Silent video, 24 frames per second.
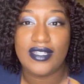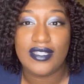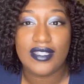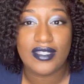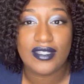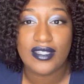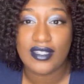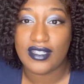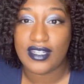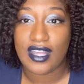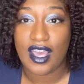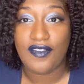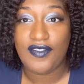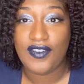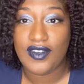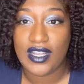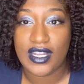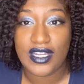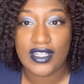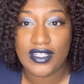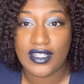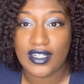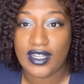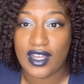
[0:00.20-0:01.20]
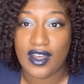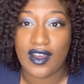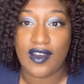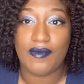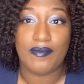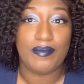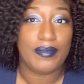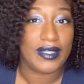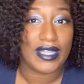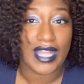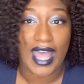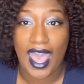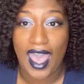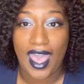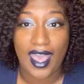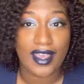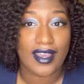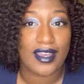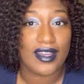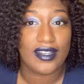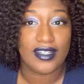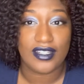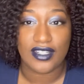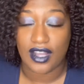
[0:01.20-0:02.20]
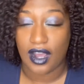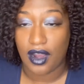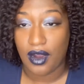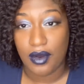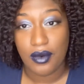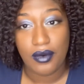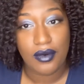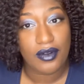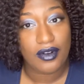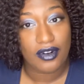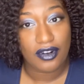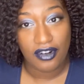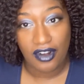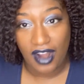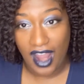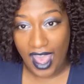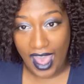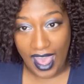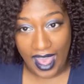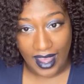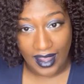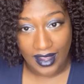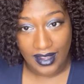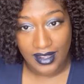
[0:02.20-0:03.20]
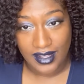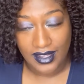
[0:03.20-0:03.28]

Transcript: the definition of black don't crack.